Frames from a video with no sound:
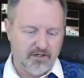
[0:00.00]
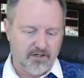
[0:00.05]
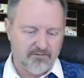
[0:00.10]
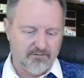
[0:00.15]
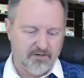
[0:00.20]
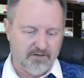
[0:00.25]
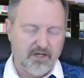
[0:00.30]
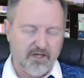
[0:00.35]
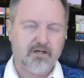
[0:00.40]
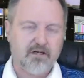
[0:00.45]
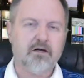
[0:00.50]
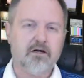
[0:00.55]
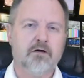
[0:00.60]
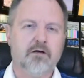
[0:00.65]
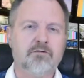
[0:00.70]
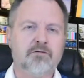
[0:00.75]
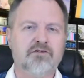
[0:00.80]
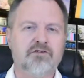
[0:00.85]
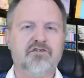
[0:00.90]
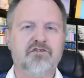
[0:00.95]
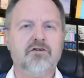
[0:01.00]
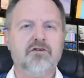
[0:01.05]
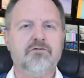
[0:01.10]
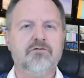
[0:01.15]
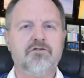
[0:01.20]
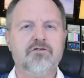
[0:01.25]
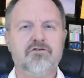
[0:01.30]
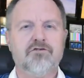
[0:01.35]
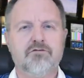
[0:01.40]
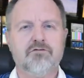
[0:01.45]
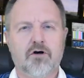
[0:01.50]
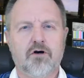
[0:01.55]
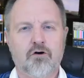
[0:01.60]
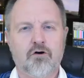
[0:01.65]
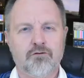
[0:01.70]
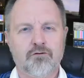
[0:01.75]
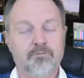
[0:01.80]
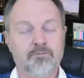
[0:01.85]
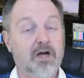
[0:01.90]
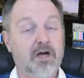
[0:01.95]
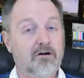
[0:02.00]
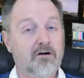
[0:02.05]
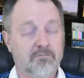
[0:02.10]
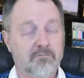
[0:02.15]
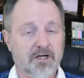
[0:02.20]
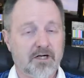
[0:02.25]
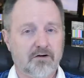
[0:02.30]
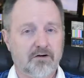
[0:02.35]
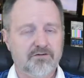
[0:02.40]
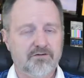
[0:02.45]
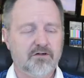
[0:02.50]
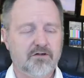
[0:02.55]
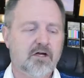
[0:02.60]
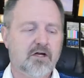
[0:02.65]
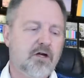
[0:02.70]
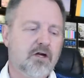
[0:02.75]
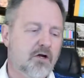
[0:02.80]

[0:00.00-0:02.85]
And Viacom continued to own Paramount,